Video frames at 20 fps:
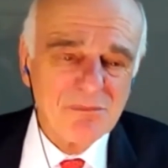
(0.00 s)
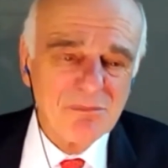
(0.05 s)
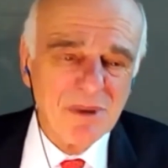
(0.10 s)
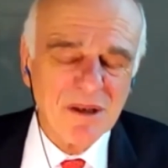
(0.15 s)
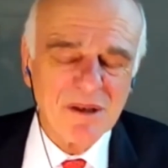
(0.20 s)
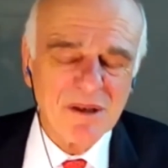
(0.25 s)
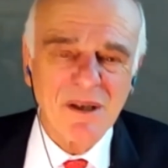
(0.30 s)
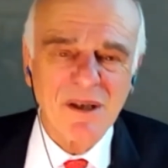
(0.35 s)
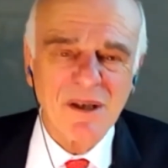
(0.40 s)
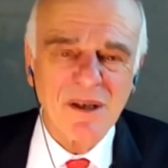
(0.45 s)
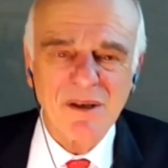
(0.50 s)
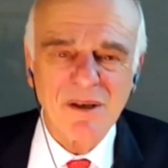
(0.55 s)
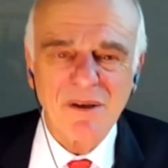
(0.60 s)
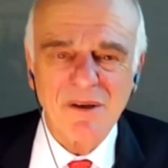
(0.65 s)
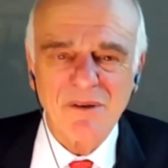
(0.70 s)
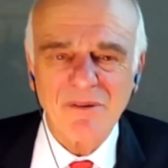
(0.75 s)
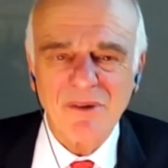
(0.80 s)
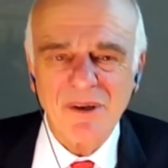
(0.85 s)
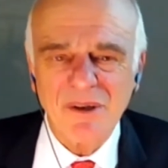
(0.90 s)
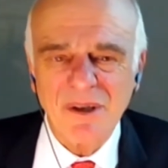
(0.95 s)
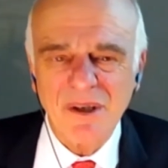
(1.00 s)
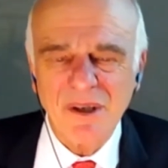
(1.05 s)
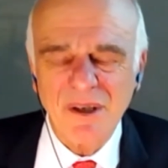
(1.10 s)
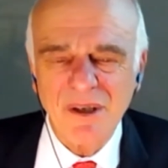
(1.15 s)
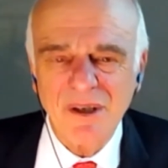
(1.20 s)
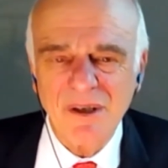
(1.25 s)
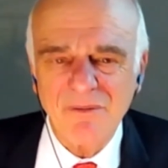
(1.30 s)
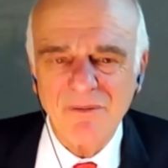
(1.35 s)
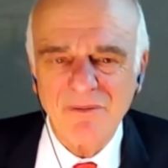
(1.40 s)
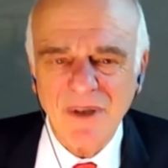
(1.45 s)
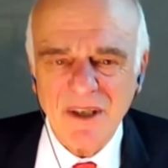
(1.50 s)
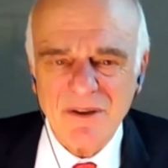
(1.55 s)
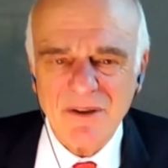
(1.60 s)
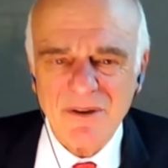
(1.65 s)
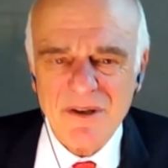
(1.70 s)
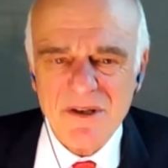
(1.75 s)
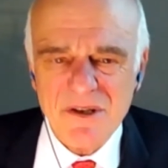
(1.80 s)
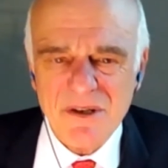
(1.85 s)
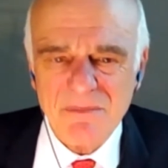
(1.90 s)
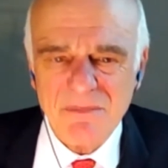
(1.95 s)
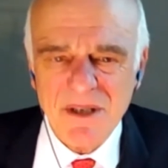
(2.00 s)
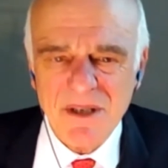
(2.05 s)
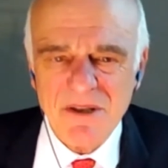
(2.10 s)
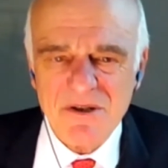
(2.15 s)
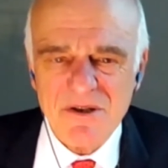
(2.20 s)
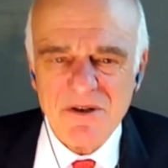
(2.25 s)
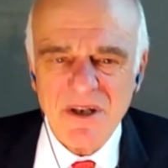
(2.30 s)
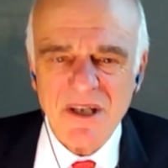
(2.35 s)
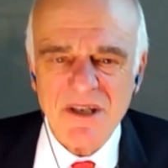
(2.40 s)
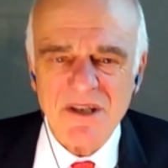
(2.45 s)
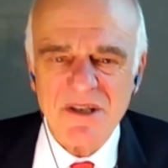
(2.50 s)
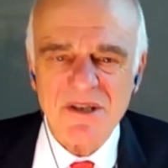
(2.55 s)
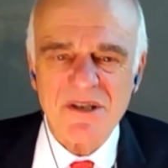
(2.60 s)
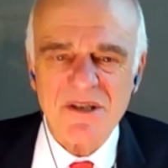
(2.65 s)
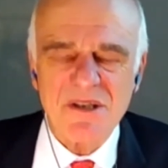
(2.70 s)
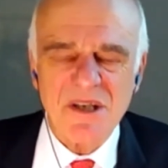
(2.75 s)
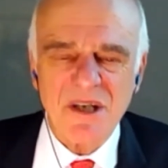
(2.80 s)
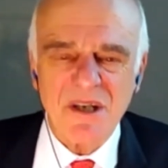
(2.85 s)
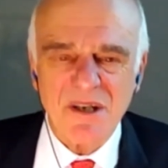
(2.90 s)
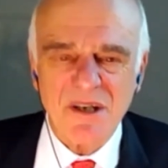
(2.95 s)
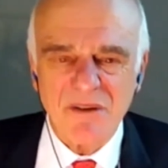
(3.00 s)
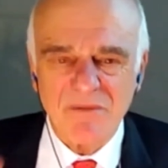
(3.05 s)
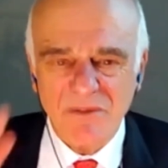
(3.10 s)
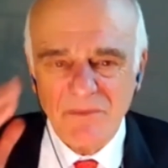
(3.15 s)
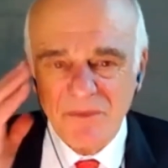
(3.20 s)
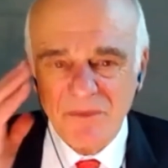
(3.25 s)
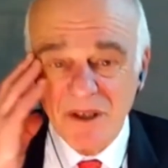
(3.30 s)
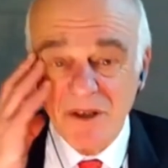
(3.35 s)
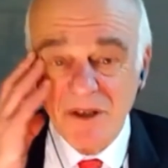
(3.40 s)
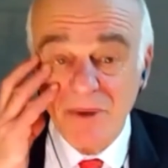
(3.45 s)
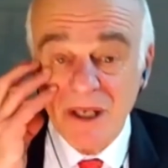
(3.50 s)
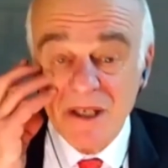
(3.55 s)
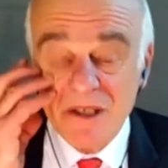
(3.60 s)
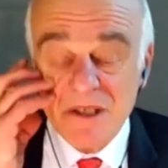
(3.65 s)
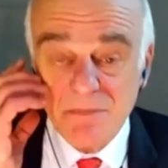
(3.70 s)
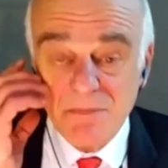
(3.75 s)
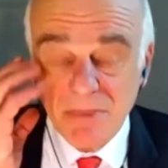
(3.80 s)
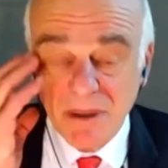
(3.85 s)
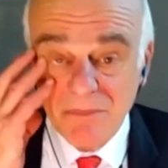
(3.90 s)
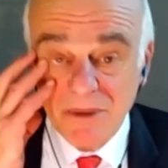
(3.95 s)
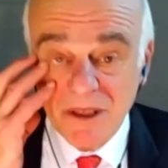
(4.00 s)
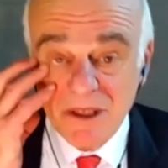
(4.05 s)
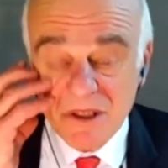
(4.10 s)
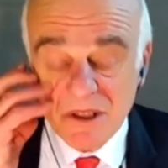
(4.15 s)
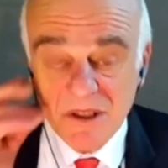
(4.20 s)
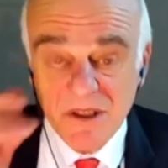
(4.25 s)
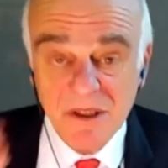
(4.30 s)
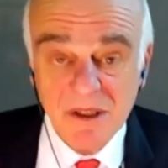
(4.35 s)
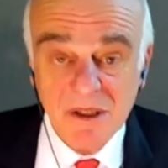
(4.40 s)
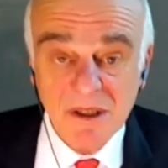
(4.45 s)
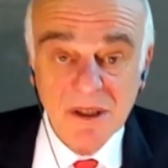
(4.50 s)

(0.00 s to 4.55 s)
But the Veterans Administration study from the US published